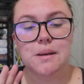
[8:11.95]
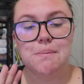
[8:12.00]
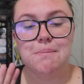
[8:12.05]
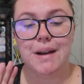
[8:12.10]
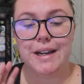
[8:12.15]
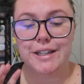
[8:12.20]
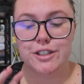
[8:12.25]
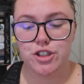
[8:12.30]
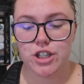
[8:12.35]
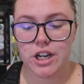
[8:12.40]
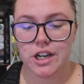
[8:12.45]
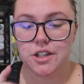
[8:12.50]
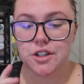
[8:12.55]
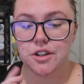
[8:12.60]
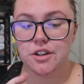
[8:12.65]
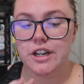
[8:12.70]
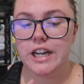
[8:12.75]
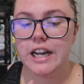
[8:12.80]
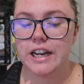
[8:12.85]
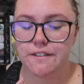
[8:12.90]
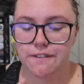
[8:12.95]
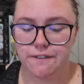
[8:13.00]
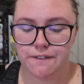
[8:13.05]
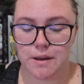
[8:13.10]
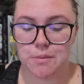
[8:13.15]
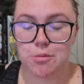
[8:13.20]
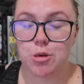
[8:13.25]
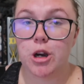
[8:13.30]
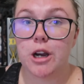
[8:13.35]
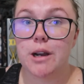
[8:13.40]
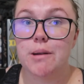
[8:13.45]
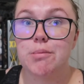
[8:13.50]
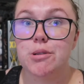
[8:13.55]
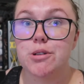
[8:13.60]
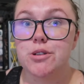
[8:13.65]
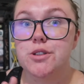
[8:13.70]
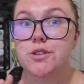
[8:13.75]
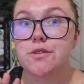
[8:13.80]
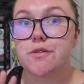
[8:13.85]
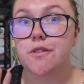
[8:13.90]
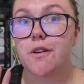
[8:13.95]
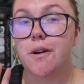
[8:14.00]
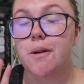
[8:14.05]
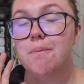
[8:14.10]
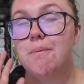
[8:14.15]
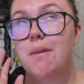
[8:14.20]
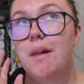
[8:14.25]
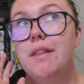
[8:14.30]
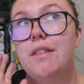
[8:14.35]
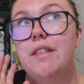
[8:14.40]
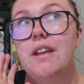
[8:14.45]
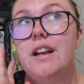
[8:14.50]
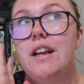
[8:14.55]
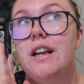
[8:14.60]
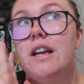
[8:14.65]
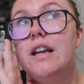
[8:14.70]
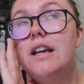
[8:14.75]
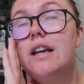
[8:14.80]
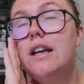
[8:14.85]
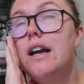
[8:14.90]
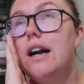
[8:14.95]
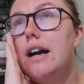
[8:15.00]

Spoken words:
my January and February books from the